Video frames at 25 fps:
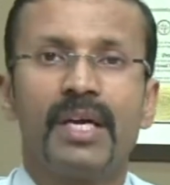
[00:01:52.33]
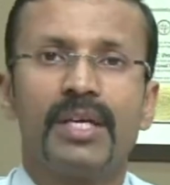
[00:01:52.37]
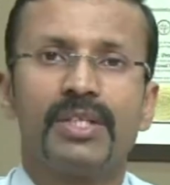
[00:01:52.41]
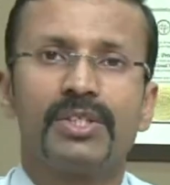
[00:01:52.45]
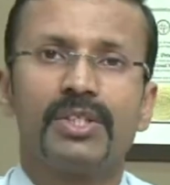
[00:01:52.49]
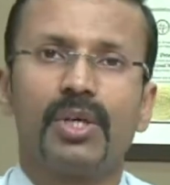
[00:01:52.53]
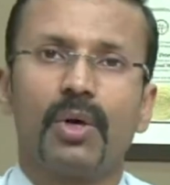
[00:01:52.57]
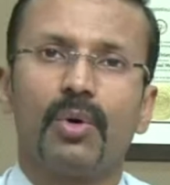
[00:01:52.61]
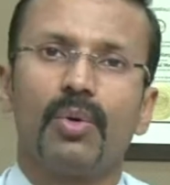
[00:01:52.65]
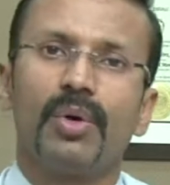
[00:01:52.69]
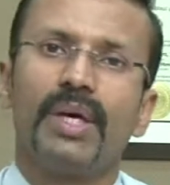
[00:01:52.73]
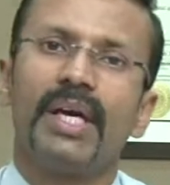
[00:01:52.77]

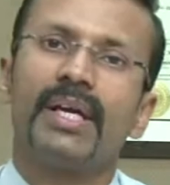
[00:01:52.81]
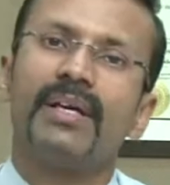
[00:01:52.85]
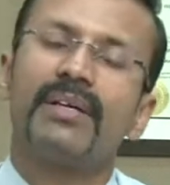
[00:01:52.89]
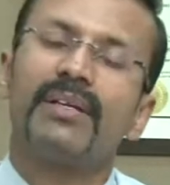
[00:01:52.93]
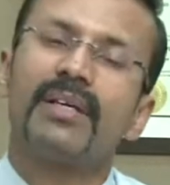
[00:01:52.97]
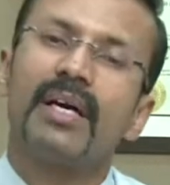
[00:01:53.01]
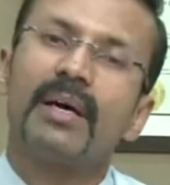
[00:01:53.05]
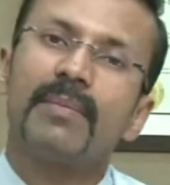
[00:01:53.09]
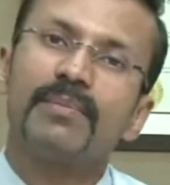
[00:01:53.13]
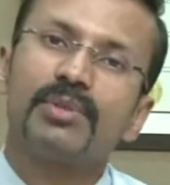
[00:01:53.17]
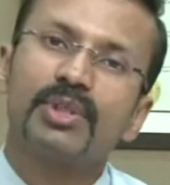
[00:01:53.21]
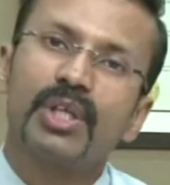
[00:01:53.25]
So
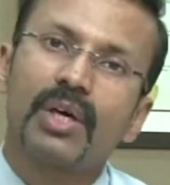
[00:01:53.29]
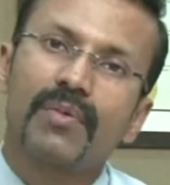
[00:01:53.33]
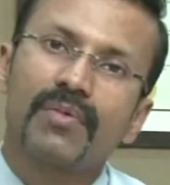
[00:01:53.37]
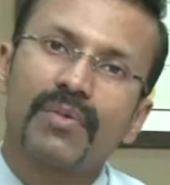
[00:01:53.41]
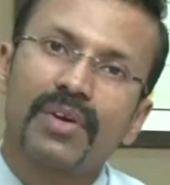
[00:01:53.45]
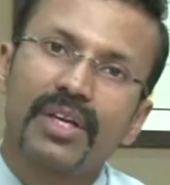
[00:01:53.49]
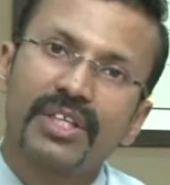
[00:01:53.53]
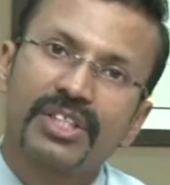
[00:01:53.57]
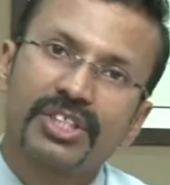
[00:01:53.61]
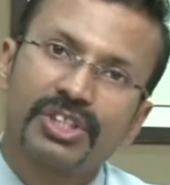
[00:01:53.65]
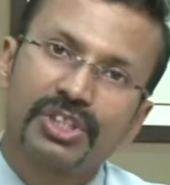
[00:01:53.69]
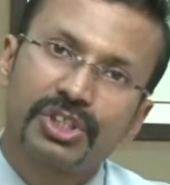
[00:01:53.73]
in terms
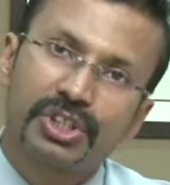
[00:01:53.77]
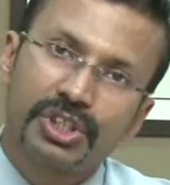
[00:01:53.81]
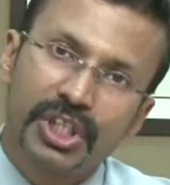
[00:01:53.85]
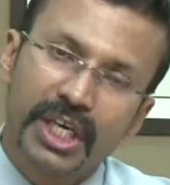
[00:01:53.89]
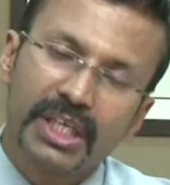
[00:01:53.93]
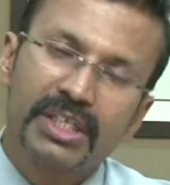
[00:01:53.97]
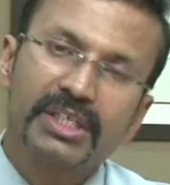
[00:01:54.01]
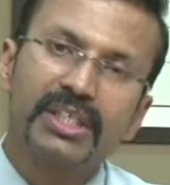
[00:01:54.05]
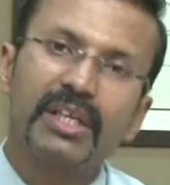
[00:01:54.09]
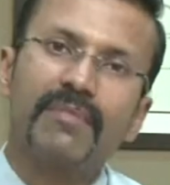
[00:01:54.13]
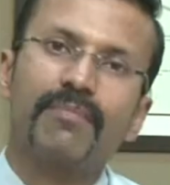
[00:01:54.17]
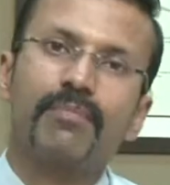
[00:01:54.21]
of
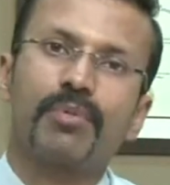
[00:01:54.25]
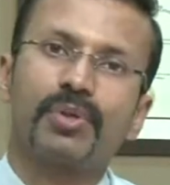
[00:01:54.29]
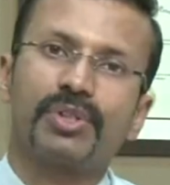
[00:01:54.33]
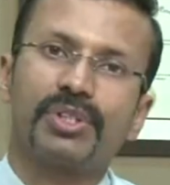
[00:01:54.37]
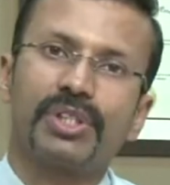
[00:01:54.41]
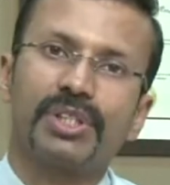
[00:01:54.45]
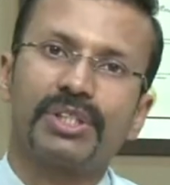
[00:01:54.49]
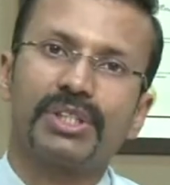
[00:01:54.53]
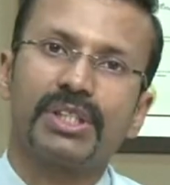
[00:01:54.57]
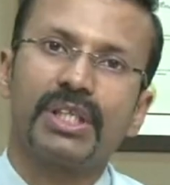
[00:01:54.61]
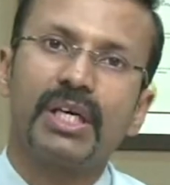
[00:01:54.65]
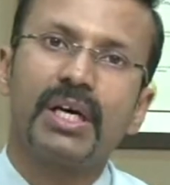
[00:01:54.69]
restrictive
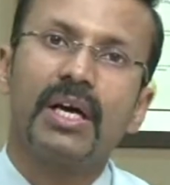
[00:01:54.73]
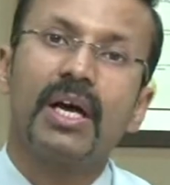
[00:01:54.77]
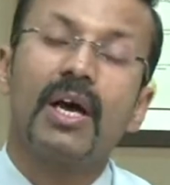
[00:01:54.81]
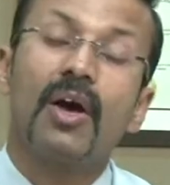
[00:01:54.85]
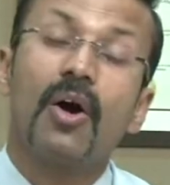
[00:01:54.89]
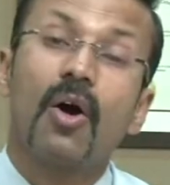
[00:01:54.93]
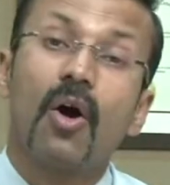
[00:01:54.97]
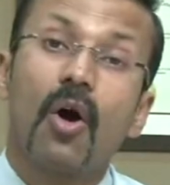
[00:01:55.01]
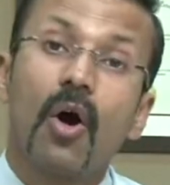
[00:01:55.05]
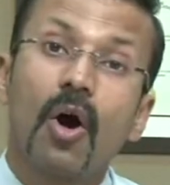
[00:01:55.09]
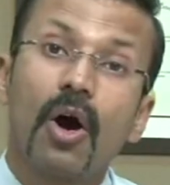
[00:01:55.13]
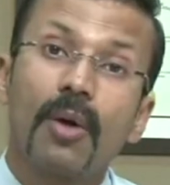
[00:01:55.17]
procedure
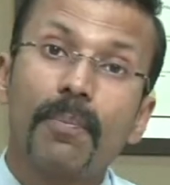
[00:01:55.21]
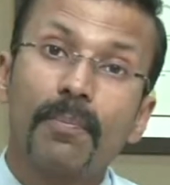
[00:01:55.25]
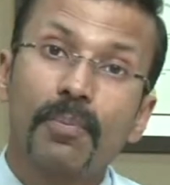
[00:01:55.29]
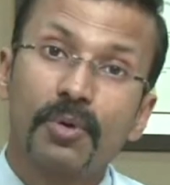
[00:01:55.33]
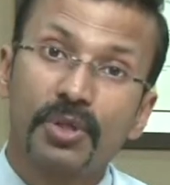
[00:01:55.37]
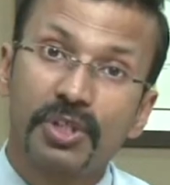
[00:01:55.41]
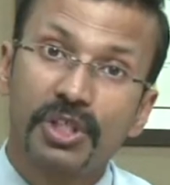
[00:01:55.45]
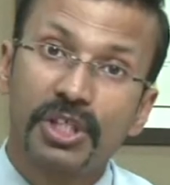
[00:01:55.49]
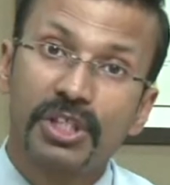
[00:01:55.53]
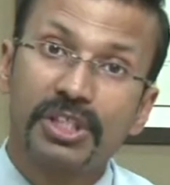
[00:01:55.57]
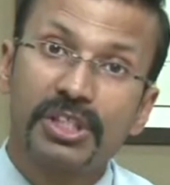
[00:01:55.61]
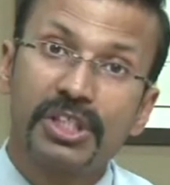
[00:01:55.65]
or
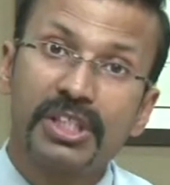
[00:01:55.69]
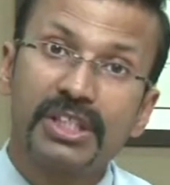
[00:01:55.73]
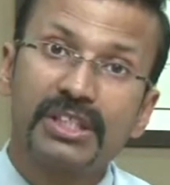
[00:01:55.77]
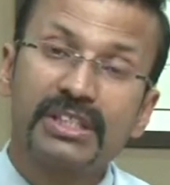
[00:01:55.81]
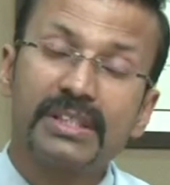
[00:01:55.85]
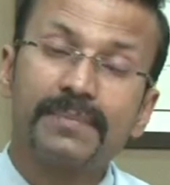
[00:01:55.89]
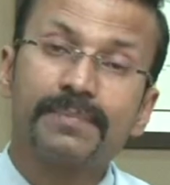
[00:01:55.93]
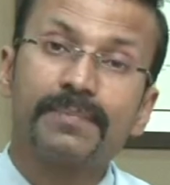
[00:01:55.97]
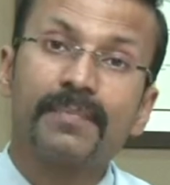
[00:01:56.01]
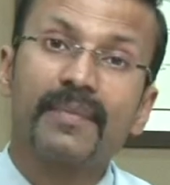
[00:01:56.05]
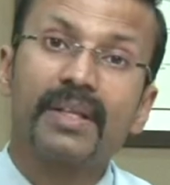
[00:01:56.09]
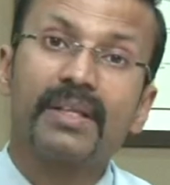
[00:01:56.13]

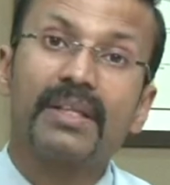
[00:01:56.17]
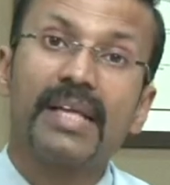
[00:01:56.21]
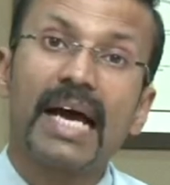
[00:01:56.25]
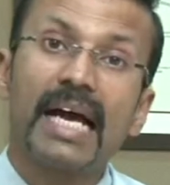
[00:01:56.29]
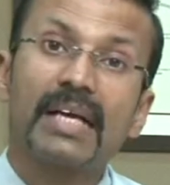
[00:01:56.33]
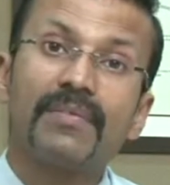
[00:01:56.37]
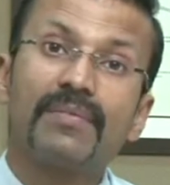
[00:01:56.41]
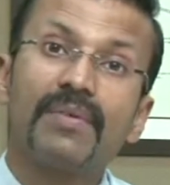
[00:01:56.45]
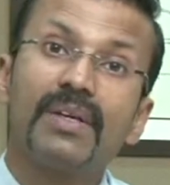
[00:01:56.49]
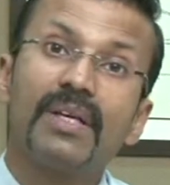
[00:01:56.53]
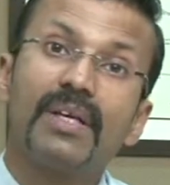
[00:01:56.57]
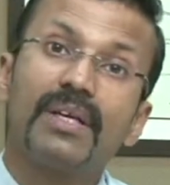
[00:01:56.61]
procedures
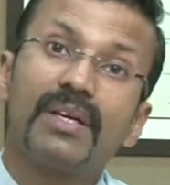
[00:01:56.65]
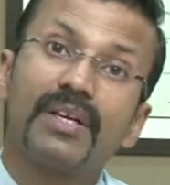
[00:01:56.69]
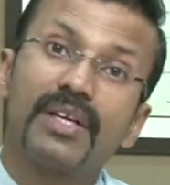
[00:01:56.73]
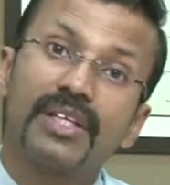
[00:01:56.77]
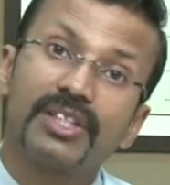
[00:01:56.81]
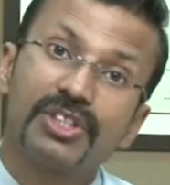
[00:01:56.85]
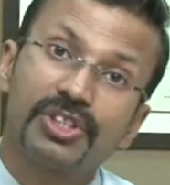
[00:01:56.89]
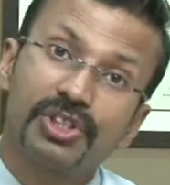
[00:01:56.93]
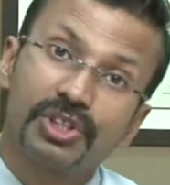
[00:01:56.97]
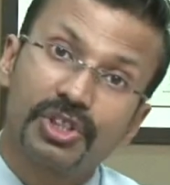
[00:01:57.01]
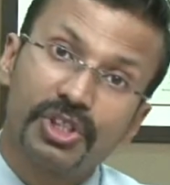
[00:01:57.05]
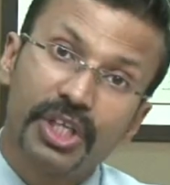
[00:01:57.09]
that will
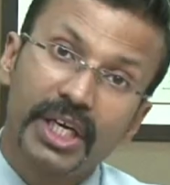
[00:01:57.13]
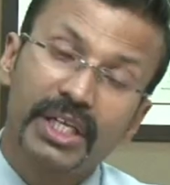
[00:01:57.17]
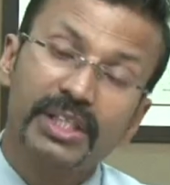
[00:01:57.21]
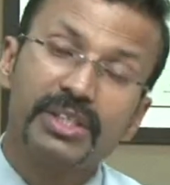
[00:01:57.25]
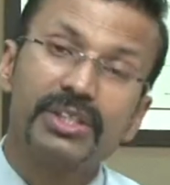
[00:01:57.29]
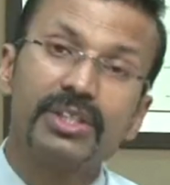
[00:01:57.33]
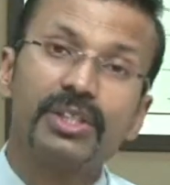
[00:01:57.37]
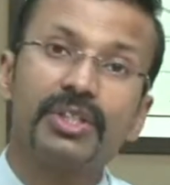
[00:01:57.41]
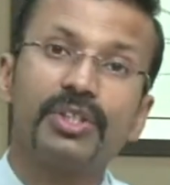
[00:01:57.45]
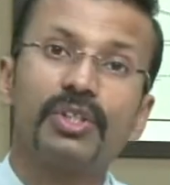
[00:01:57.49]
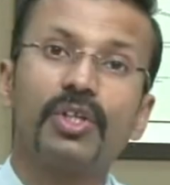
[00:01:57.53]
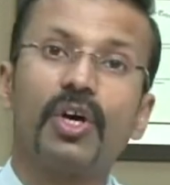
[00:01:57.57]

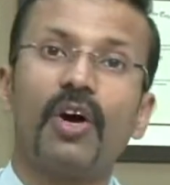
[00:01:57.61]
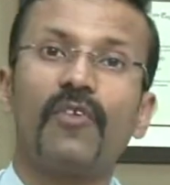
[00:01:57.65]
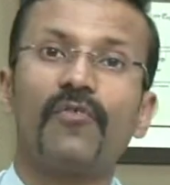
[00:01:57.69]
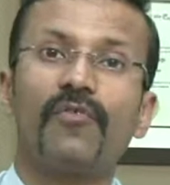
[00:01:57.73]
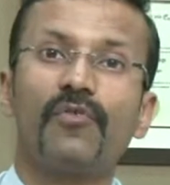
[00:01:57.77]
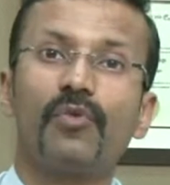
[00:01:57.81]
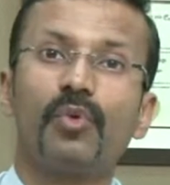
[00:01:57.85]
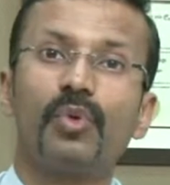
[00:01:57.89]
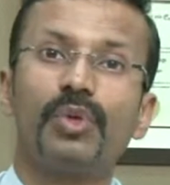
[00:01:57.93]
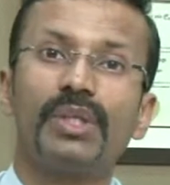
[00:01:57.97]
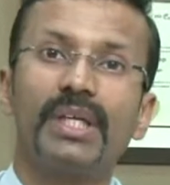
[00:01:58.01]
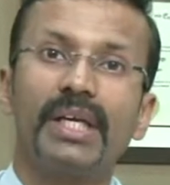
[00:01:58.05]
restrict your
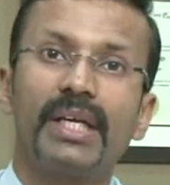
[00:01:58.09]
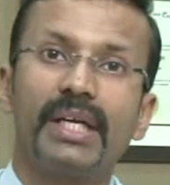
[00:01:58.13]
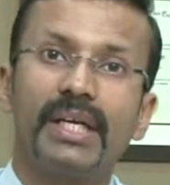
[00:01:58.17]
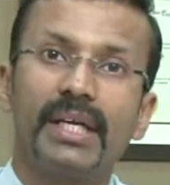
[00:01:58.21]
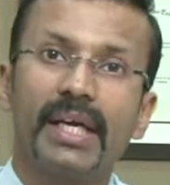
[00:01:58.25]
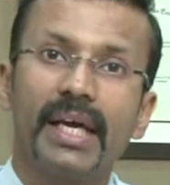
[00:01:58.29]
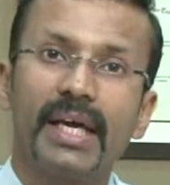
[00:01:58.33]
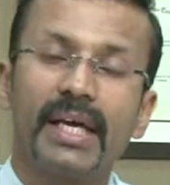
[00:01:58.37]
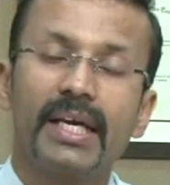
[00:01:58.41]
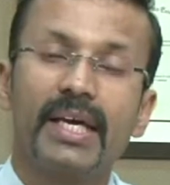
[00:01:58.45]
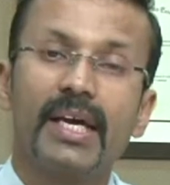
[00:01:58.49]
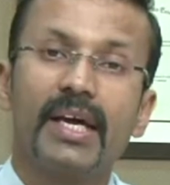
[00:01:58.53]
food
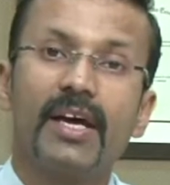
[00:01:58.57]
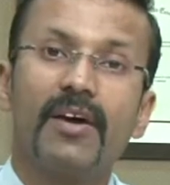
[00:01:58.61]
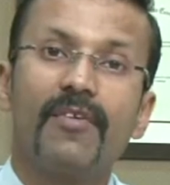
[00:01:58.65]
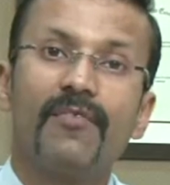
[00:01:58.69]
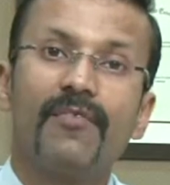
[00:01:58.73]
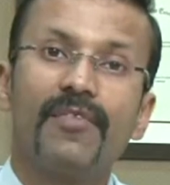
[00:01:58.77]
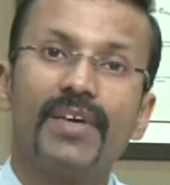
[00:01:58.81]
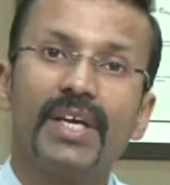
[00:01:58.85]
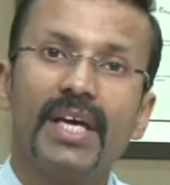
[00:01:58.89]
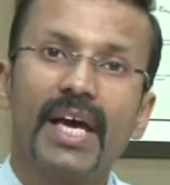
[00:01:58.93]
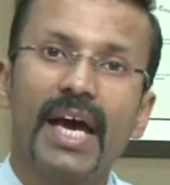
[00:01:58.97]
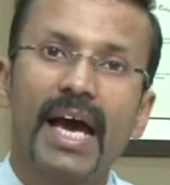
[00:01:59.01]
intake,
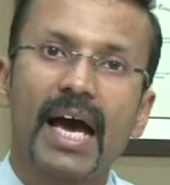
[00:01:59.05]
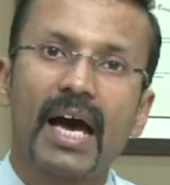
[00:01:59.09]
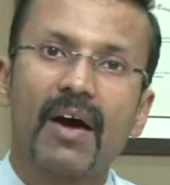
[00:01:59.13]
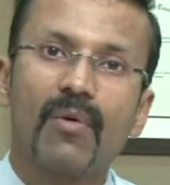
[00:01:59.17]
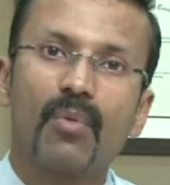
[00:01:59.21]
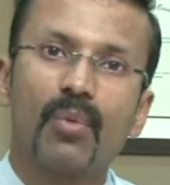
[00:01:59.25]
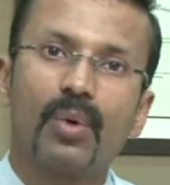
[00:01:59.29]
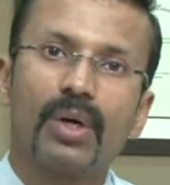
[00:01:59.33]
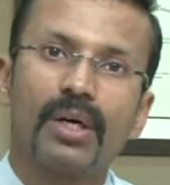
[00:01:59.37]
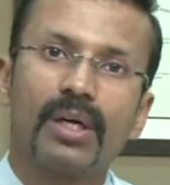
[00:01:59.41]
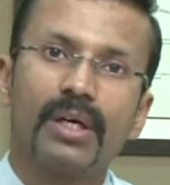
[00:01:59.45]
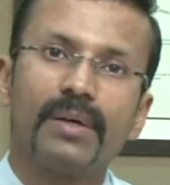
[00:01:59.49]
we
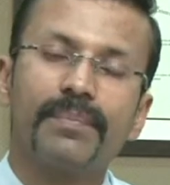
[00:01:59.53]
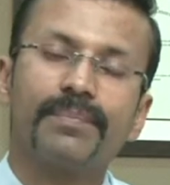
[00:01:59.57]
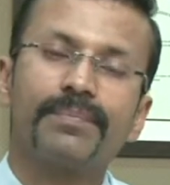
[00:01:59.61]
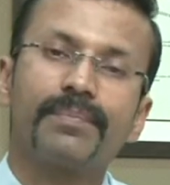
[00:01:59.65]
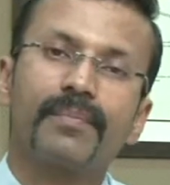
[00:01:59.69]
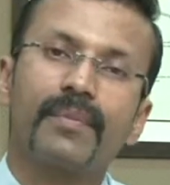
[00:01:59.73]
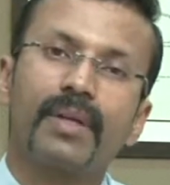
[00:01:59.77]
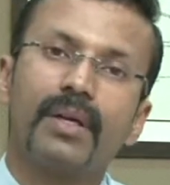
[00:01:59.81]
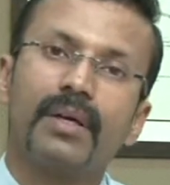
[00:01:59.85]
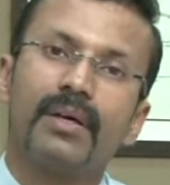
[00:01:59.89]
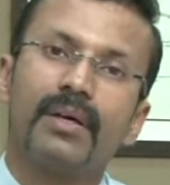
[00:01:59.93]
have a